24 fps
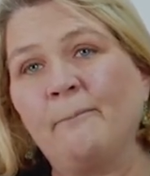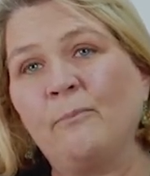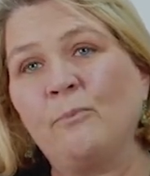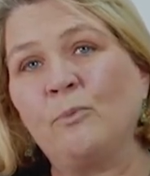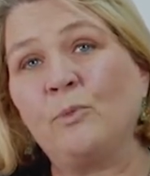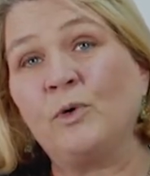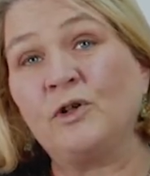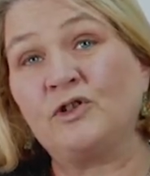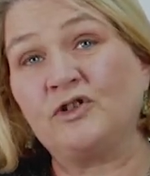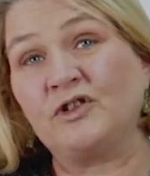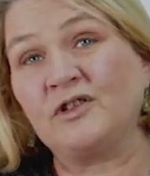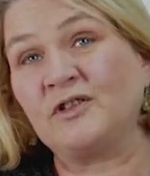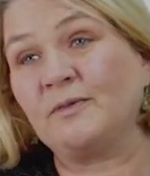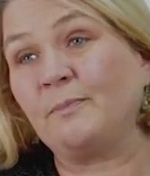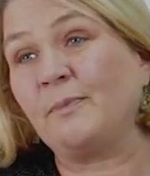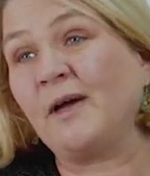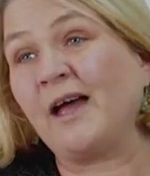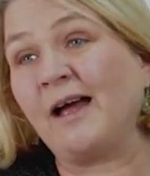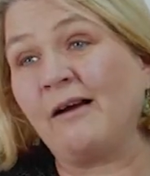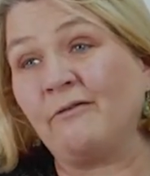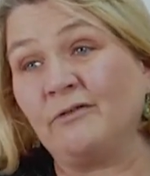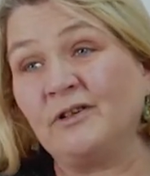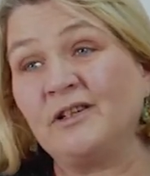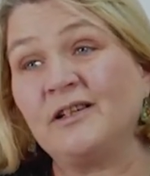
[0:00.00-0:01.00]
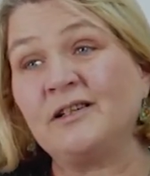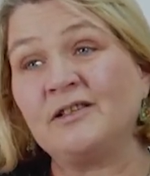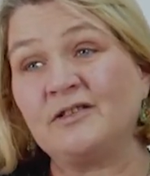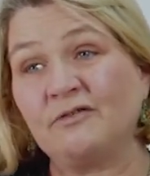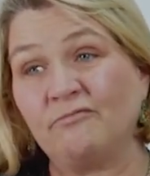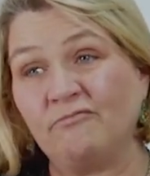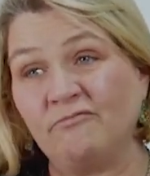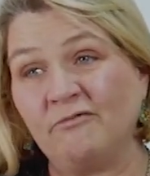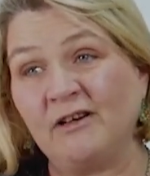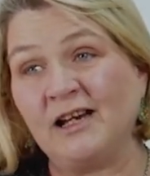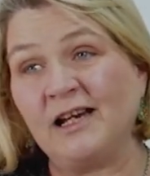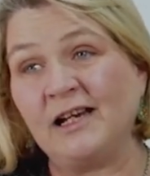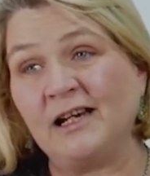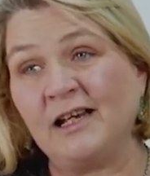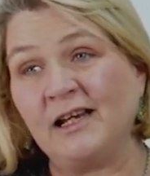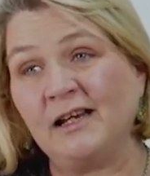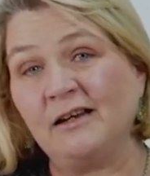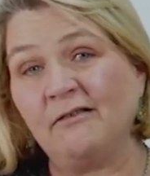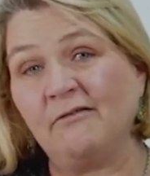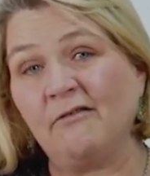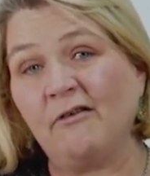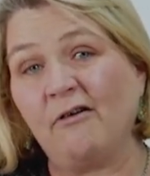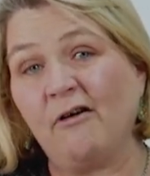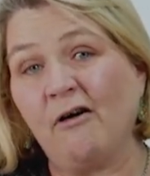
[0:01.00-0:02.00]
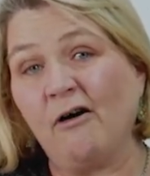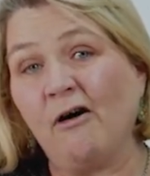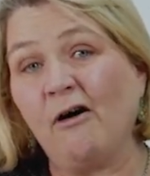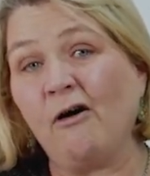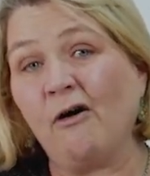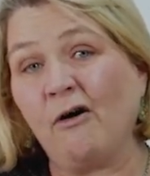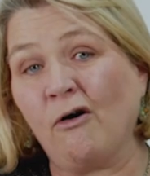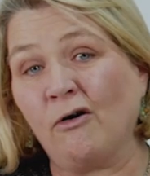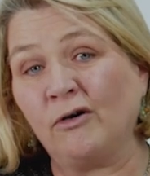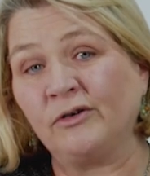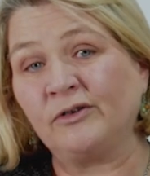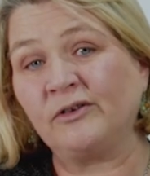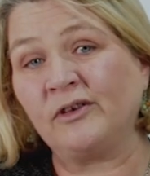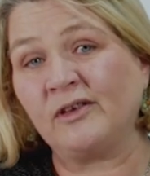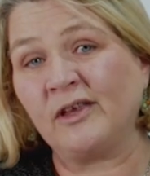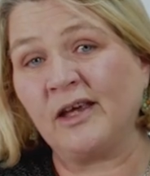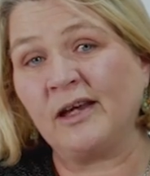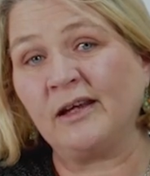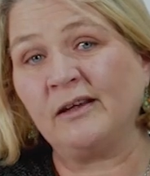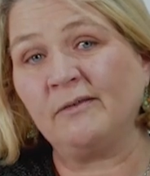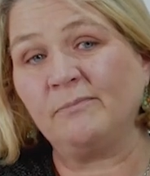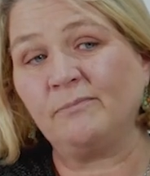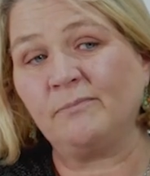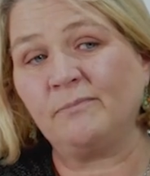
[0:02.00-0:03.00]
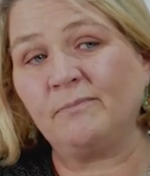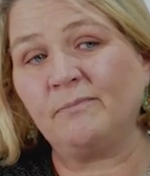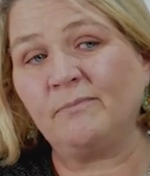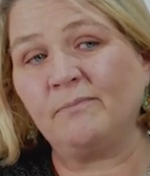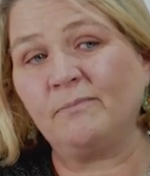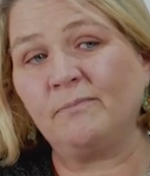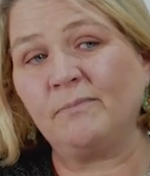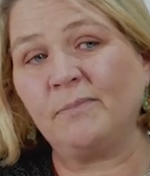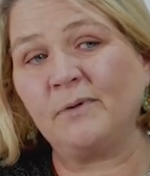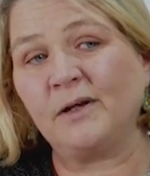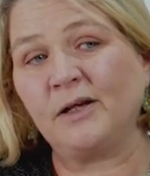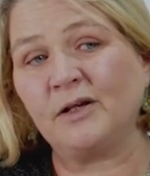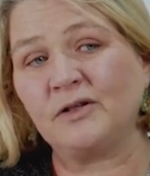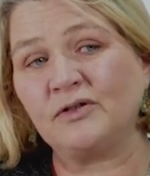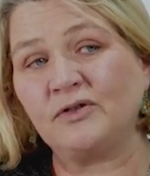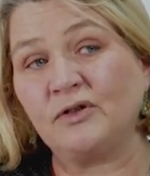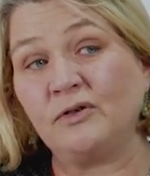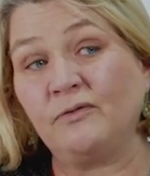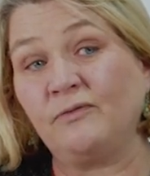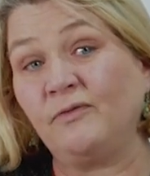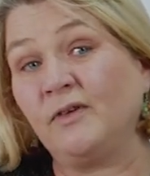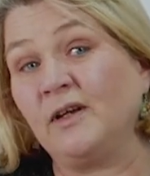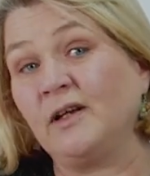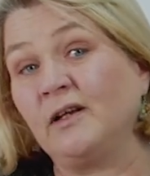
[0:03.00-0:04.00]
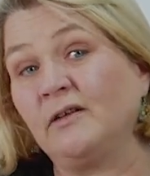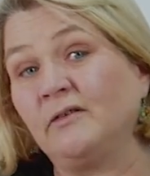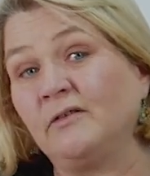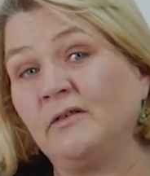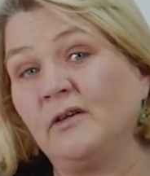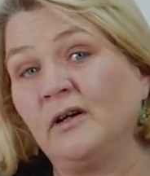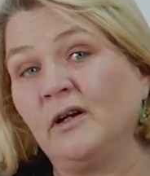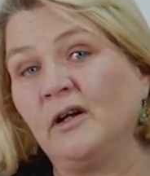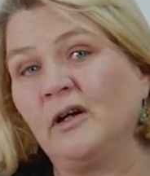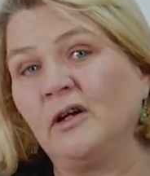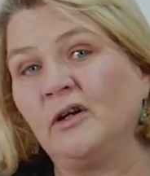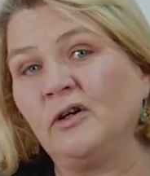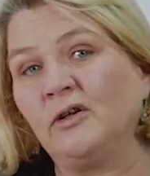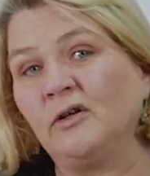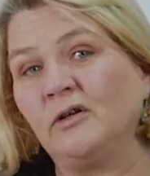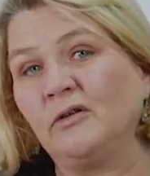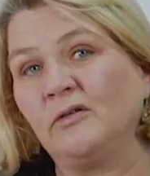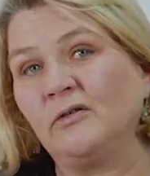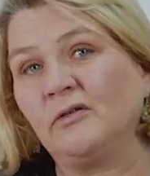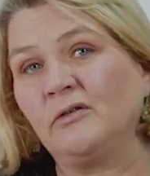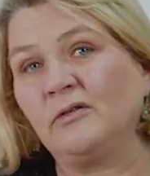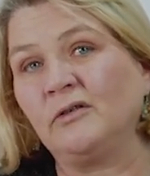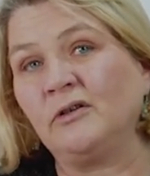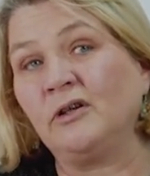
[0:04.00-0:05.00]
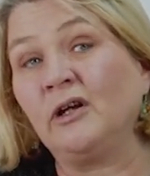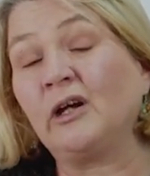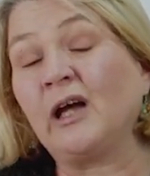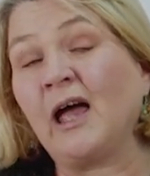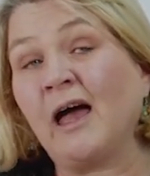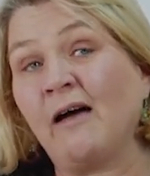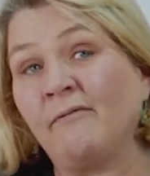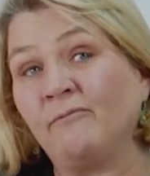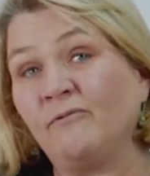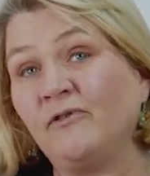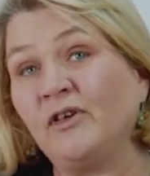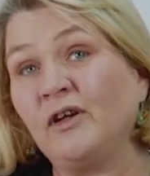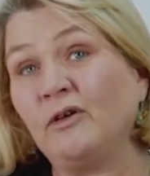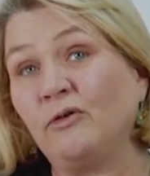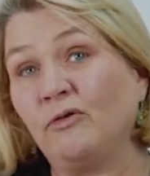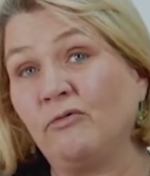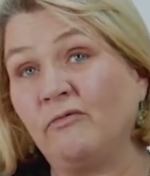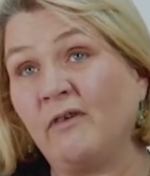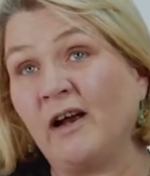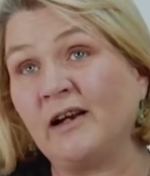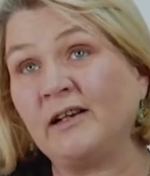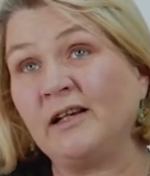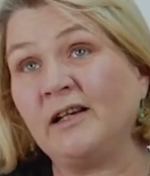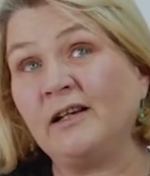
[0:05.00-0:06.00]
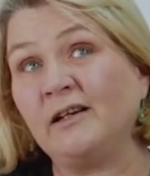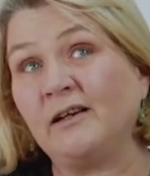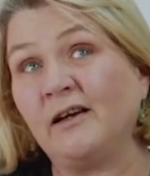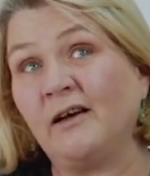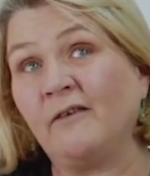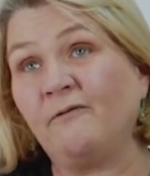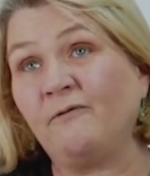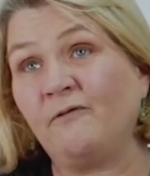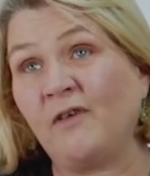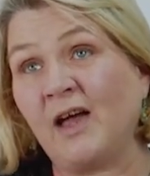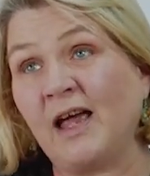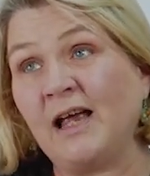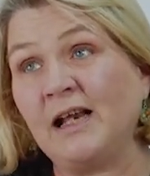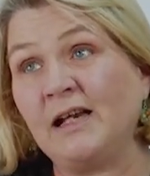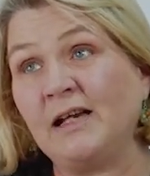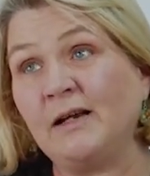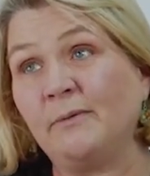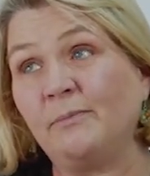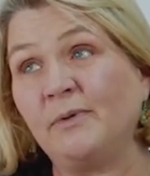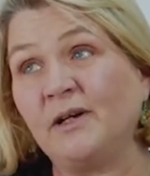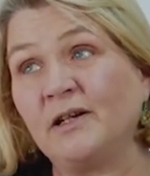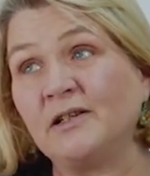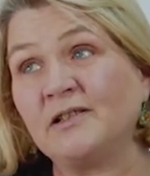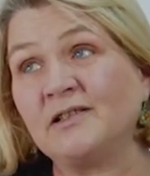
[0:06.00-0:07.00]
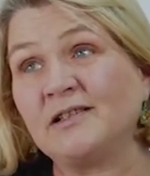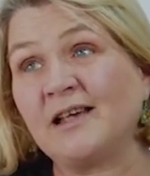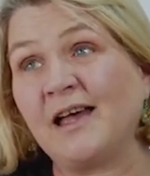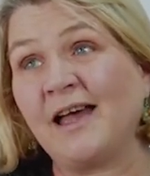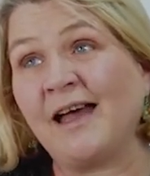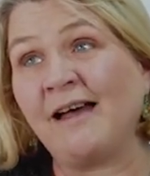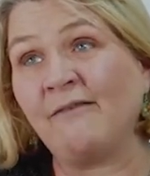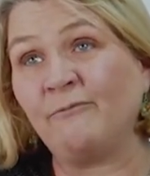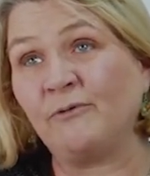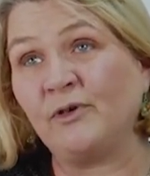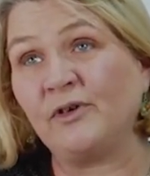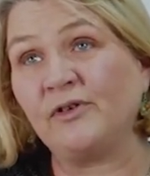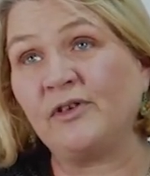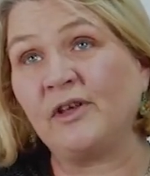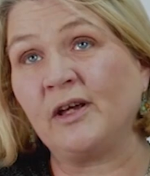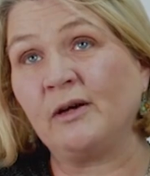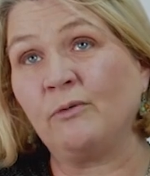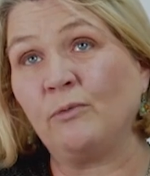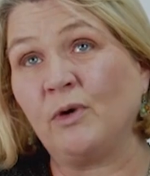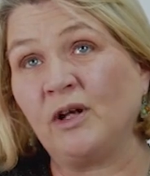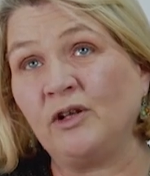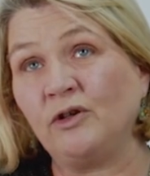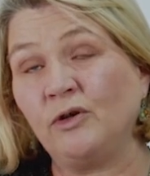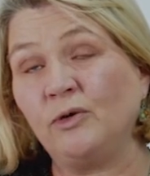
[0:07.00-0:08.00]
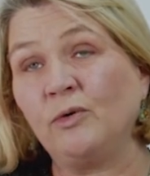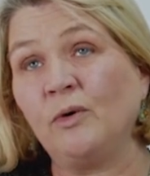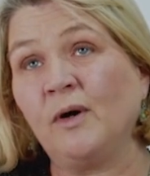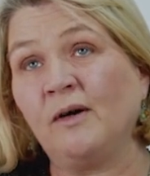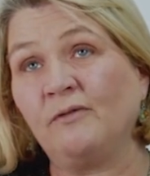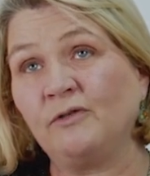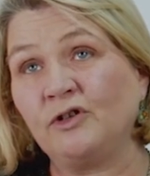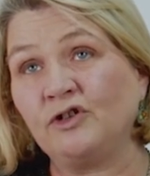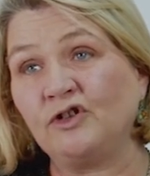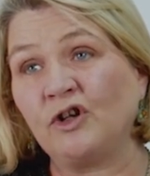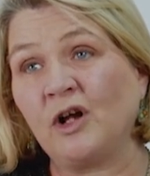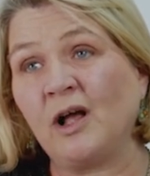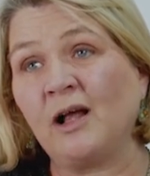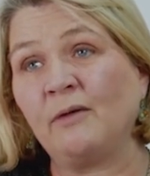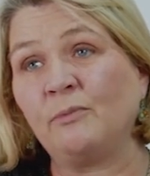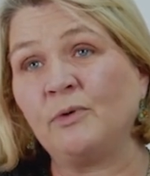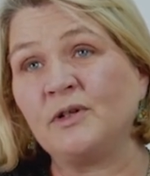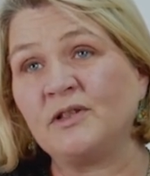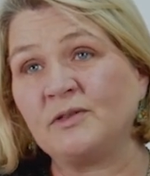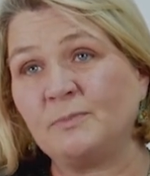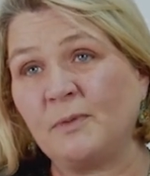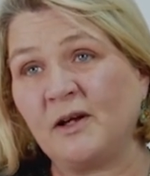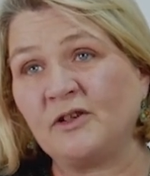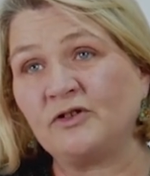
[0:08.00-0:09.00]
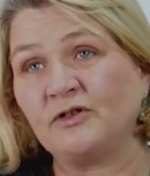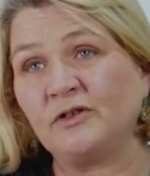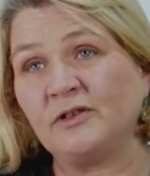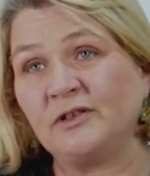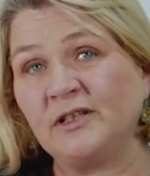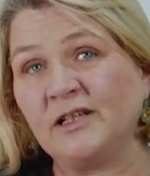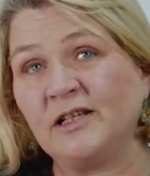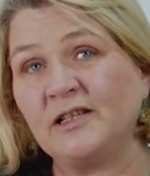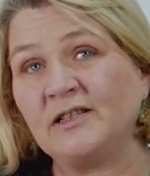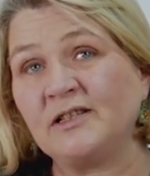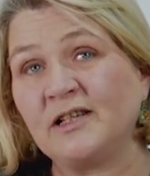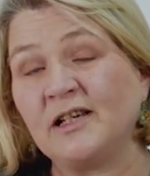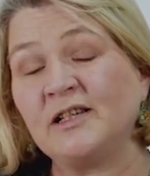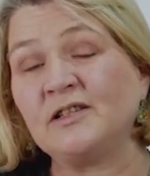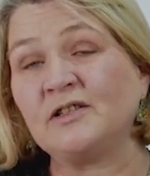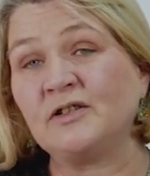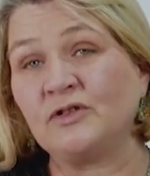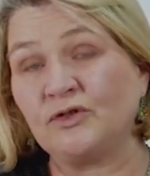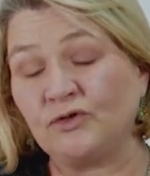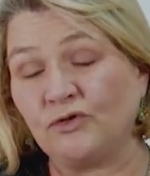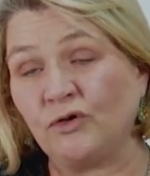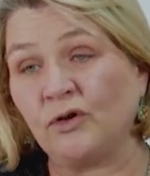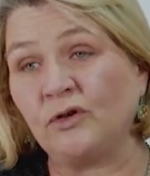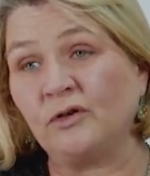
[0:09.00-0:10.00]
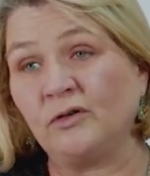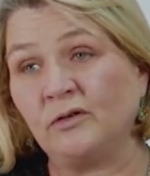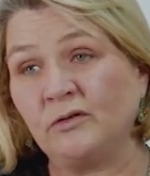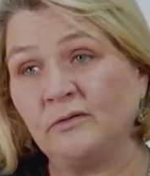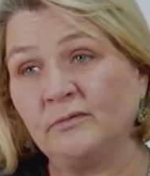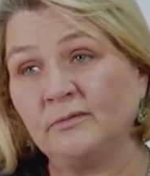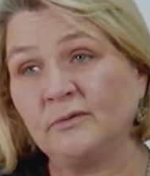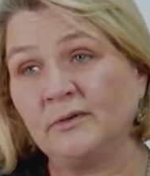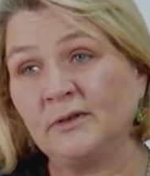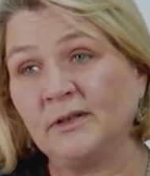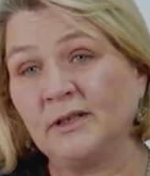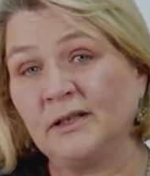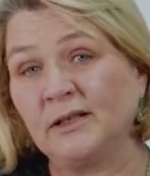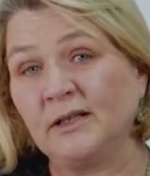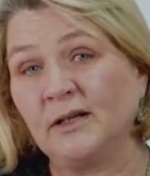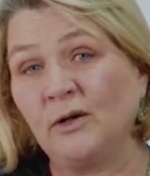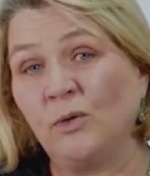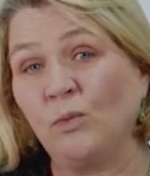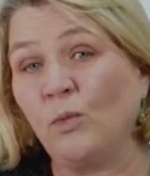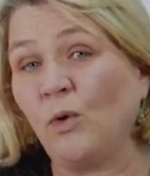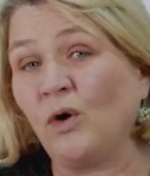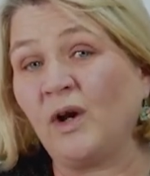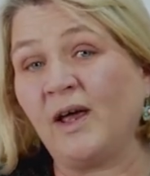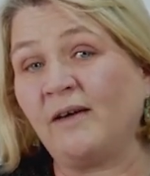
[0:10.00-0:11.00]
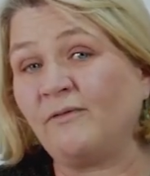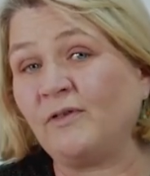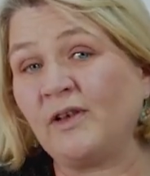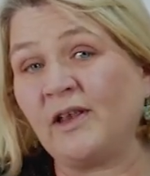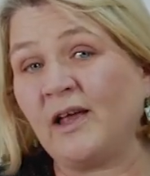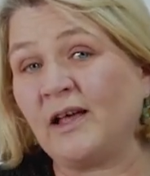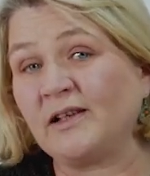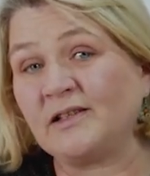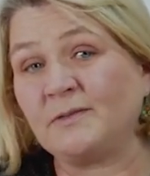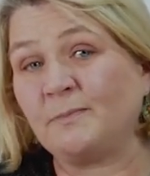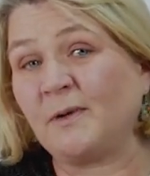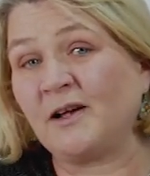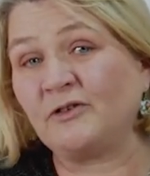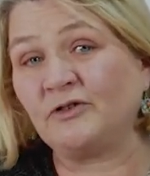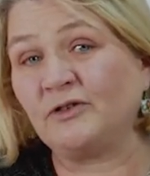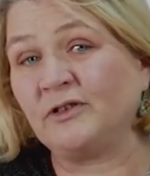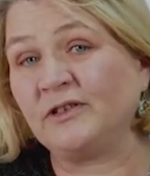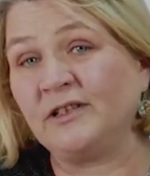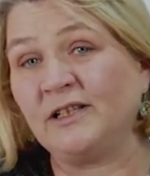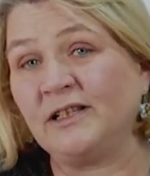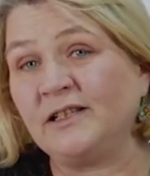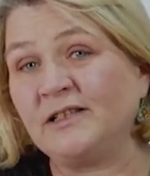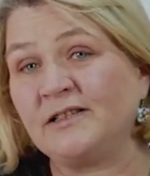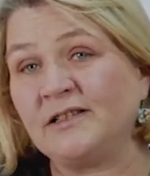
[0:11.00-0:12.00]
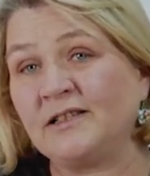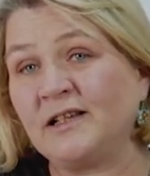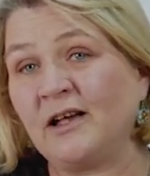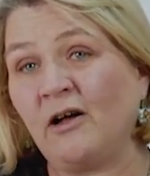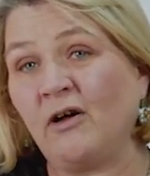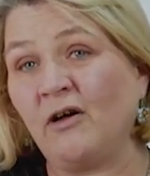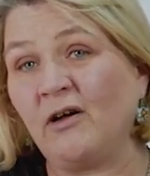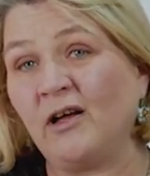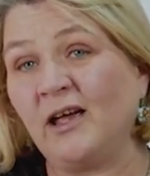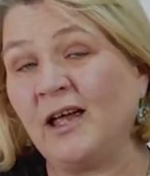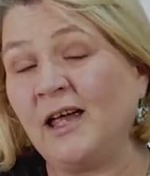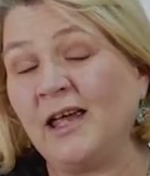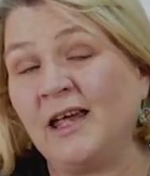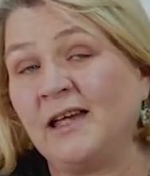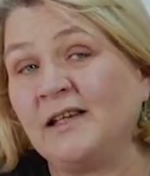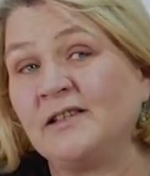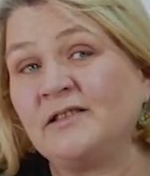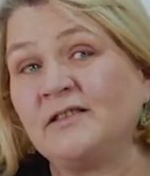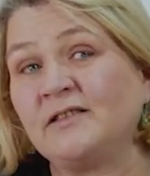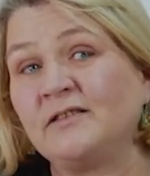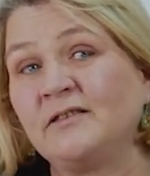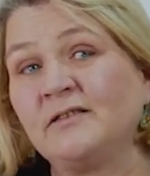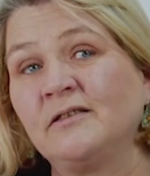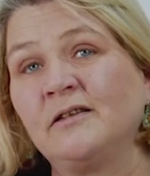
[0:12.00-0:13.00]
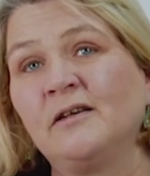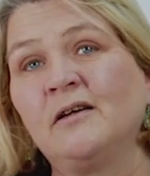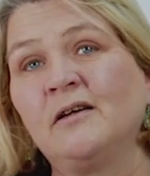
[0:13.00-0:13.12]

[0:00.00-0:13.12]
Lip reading: which as a parent is a really hard thing because you can feel already a failure because everything, when you have a child with special needs, is a struggle, whatever that special needs is.